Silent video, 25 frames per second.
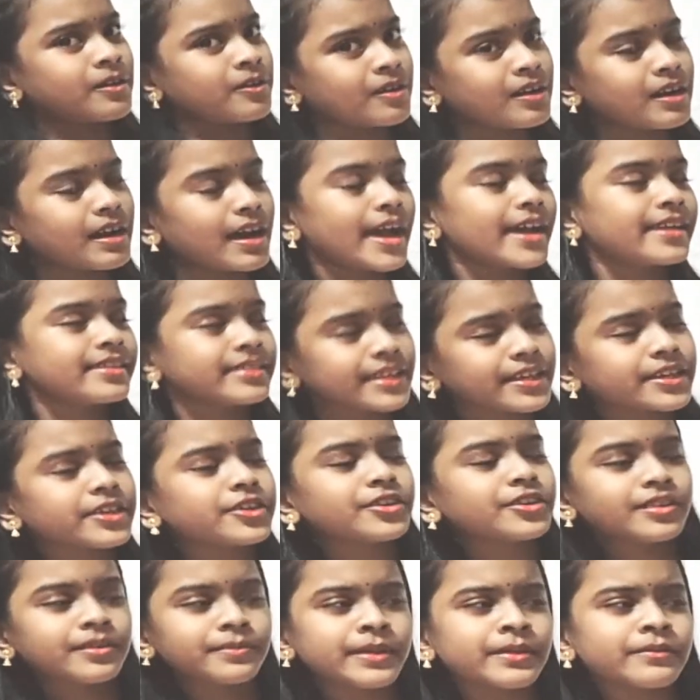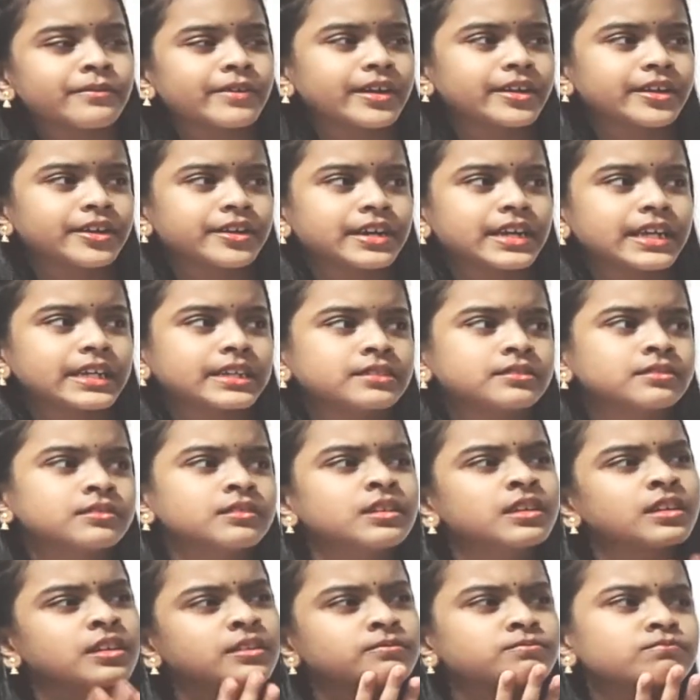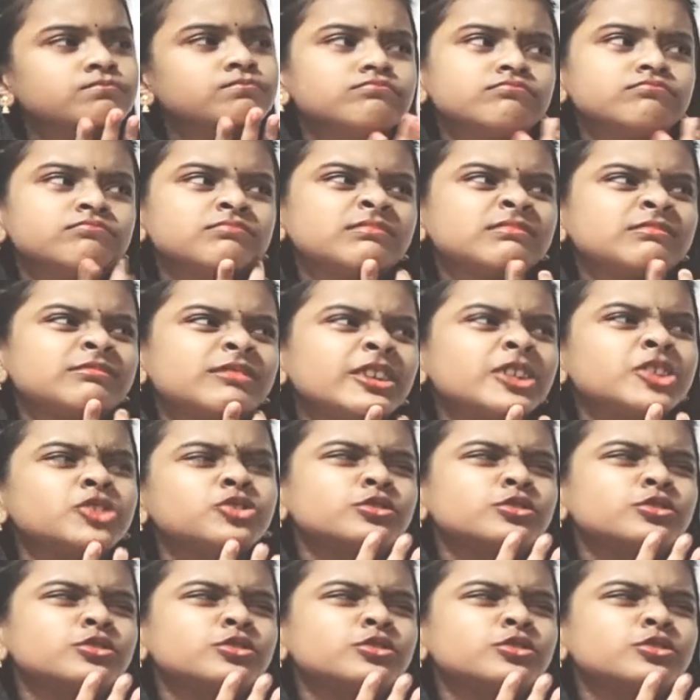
I think you'll be wondering, what do